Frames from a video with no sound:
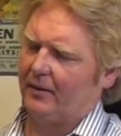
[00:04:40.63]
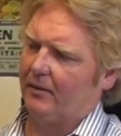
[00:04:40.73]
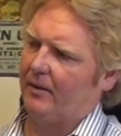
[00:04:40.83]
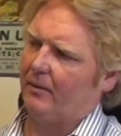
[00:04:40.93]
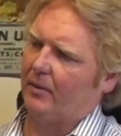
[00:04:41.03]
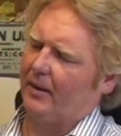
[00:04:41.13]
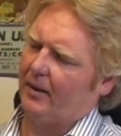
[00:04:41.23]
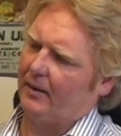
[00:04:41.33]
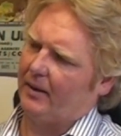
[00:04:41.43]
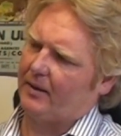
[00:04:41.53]
You know, they
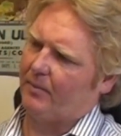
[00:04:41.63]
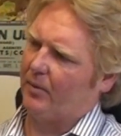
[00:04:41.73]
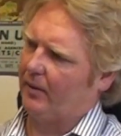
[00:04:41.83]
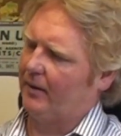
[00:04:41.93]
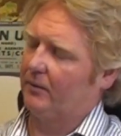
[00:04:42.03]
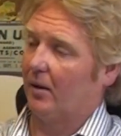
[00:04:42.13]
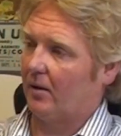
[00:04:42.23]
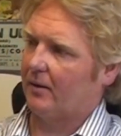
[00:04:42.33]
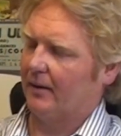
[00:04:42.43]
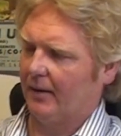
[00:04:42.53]
were exporting
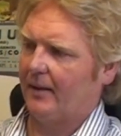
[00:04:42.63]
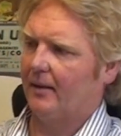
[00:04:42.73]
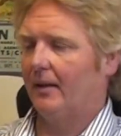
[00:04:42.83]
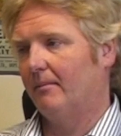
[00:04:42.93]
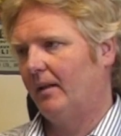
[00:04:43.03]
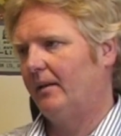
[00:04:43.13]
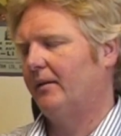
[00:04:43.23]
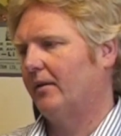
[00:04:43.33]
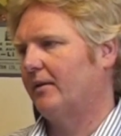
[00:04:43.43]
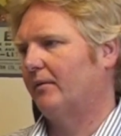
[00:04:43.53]
rock illegally. 1
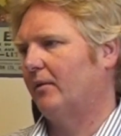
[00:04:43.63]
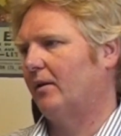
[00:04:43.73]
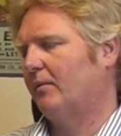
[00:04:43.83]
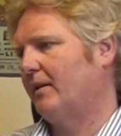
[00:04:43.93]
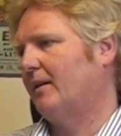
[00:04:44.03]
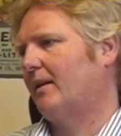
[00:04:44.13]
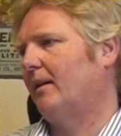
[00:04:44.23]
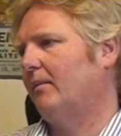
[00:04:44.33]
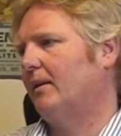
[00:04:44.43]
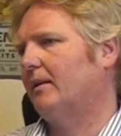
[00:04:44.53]
million tons of rock was
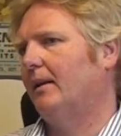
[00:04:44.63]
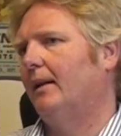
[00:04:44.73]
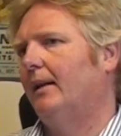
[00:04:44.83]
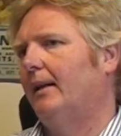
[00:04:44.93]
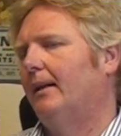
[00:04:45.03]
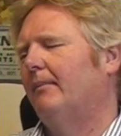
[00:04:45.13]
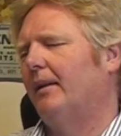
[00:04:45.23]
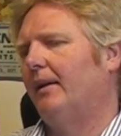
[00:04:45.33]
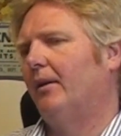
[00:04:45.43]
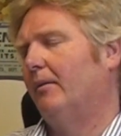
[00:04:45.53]
established
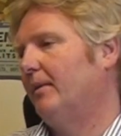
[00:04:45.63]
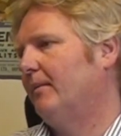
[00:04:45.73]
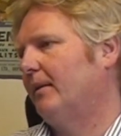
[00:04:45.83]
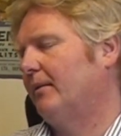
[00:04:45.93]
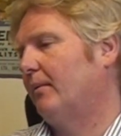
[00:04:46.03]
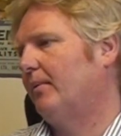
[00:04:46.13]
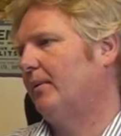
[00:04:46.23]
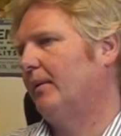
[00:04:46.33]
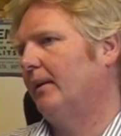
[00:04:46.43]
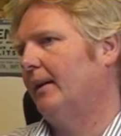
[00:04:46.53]
by the Ombudsman's
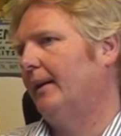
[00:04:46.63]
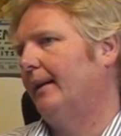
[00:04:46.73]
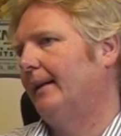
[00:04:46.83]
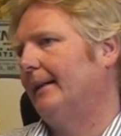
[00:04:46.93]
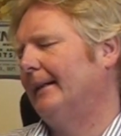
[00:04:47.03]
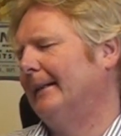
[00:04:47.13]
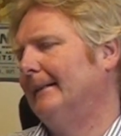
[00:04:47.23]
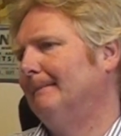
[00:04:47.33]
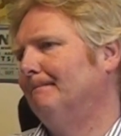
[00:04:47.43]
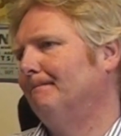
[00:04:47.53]
report.
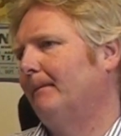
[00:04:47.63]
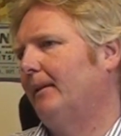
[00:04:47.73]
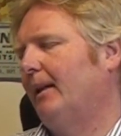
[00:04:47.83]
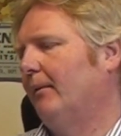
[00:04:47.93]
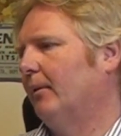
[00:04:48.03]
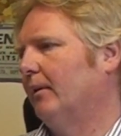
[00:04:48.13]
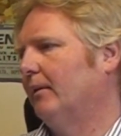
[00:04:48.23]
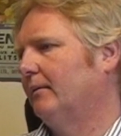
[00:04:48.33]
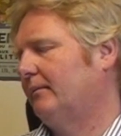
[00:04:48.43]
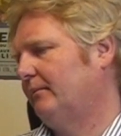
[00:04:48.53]
They
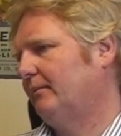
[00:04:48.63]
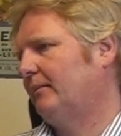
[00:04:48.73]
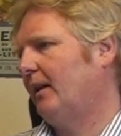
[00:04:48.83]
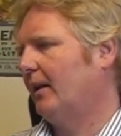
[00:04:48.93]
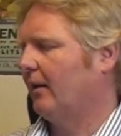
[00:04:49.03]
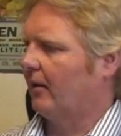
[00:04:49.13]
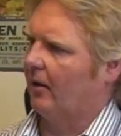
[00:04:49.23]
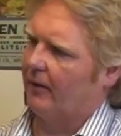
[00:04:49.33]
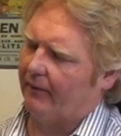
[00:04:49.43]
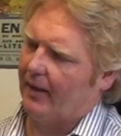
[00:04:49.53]
were taking out a
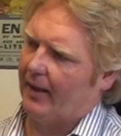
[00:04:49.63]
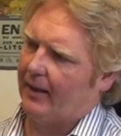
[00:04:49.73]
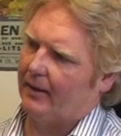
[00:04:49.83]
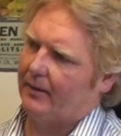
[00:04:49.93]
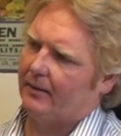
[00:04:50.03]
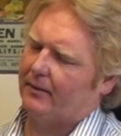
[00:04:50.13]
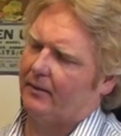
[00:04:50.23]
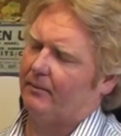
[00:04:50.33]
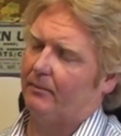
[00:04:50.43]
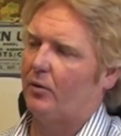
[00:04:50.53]
lot of lead,
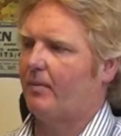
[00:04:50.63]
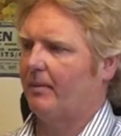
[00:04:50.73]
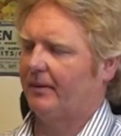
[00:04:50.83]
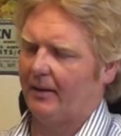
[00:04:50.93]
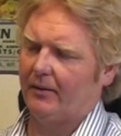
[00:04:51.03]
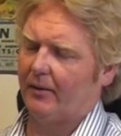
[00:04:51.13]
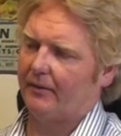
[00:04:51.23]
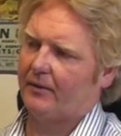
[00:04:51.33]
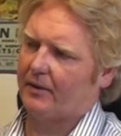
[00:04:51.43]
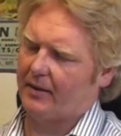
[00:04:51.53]
and most people say they don't
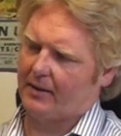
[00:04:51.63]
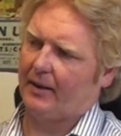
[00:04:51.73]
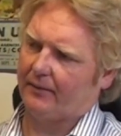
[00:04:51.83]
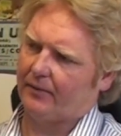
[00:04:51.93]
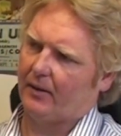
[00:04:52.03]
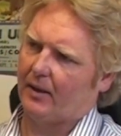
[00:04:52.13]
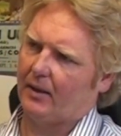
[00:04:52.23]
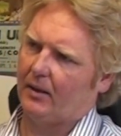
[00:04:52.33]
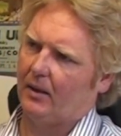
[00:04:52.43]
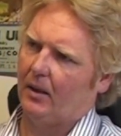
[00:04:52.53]
have consent for that.